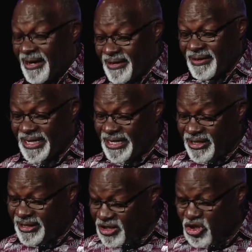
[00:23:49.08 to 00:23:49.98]

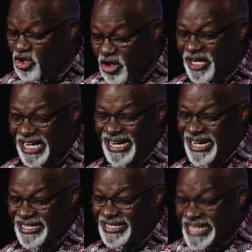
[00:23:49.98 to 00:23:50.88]
the story
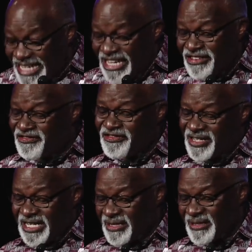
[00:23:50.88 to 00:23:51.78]
as lived,
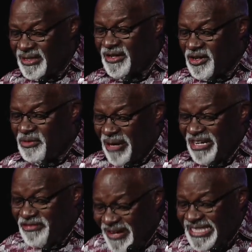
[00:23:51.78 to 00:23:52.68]

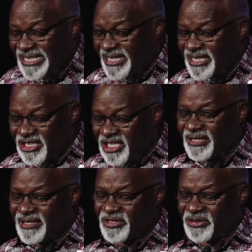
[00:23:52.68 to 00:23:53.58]
manifested in
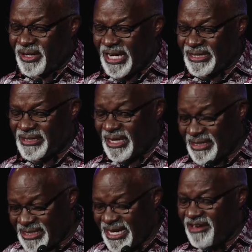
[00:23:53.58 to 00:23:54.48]
Jesus Christ, our
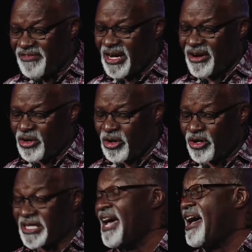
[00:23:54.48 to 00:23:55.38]
Savior, our
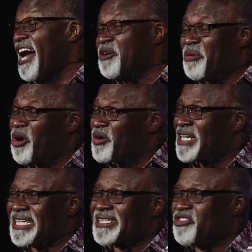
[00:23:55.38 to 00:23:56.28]
Lord, and Paul
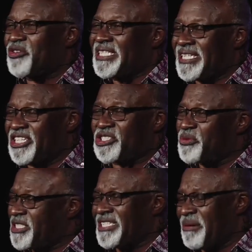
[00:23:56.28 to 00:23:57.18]
does a translation
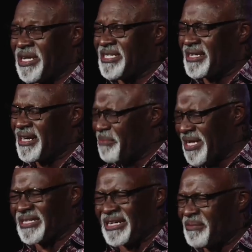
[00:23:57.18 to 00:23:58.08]
which is amazing.
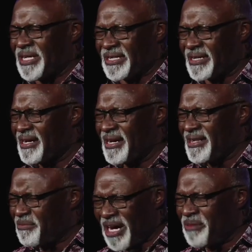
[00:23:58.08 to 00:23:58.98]
The
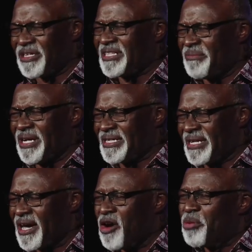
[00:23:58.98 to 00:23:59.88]
Bible is amazing.
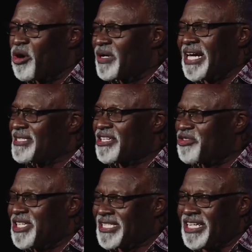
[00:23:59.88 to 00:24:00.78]
Paul does a
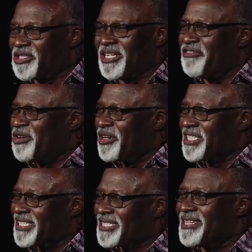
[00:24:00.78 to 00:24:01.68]
translation. Have you
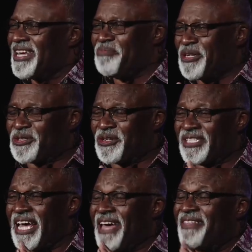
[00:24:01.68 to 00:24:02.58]
noticed in the epistles,
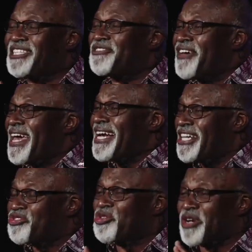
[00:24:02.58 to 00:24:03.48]
there is very little